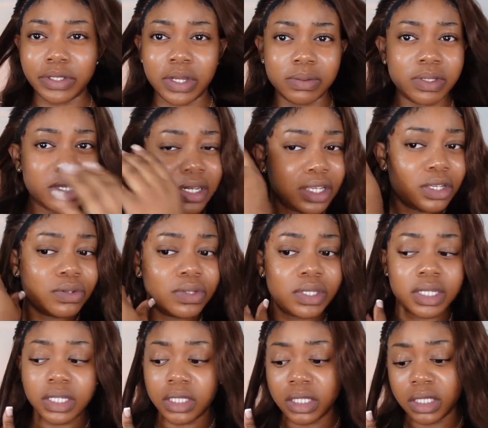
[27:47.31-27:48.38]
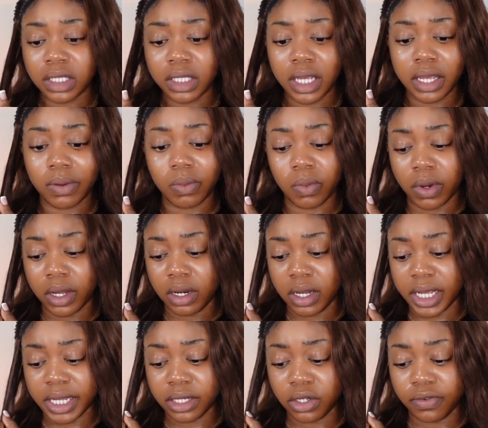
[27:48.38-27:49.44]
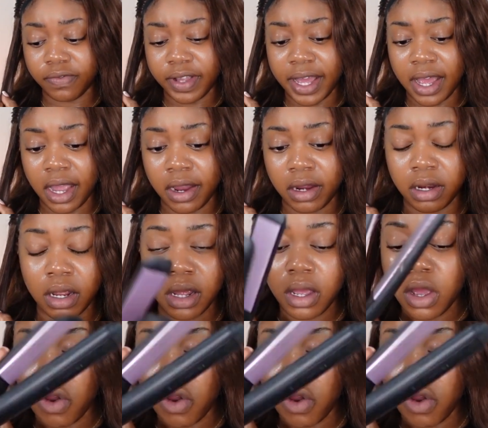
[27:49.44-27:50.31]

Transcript: So I'm just gonna use this. This is a 1-inch flat iron.